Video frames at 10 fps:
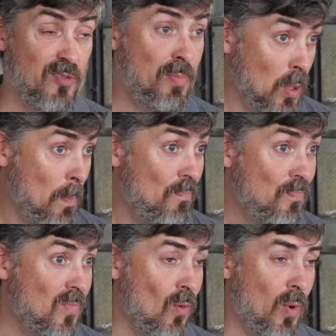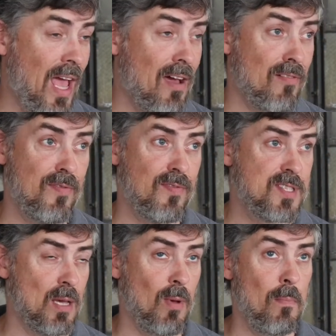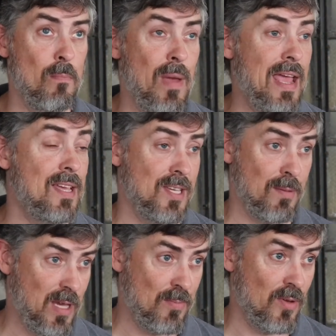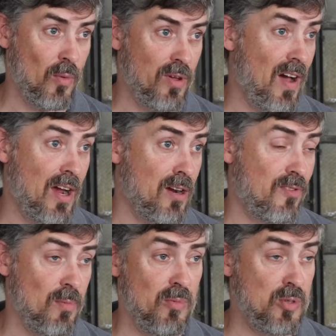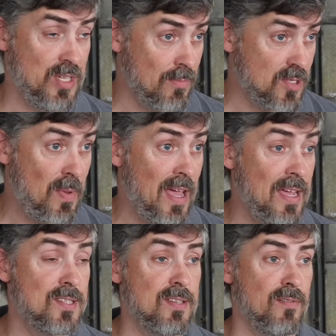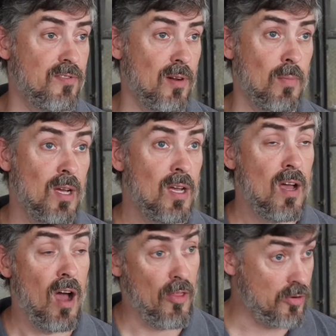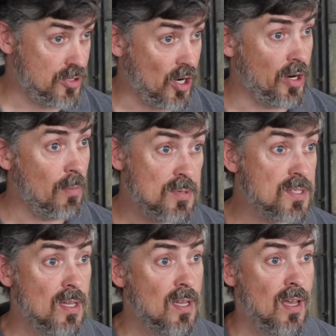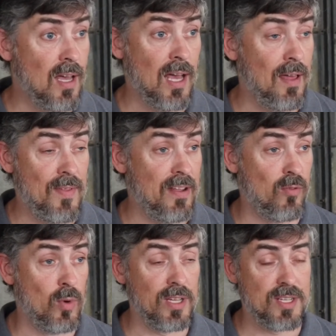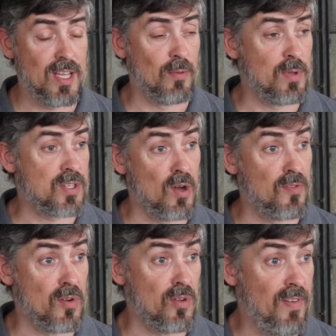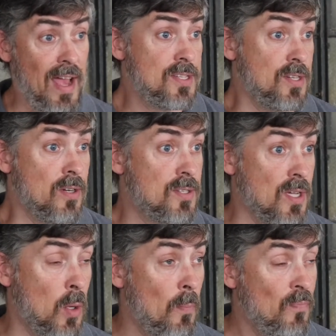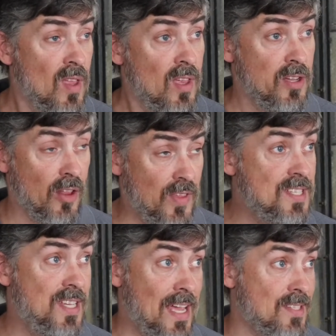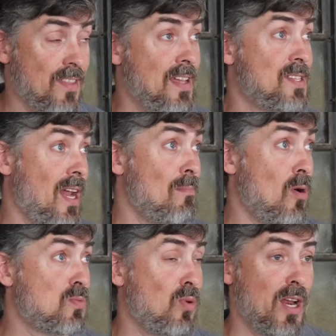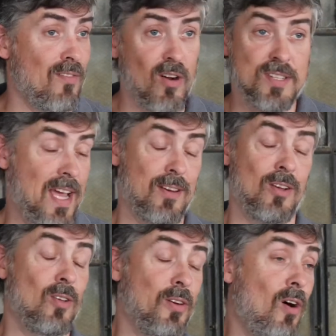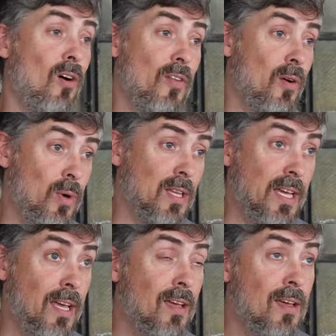built. We have some amazing people that we've hired from the museum space and from other startups that have really just helped us go further faster. So, these days, the things that I'm most proud of aren't technical at all. They're really,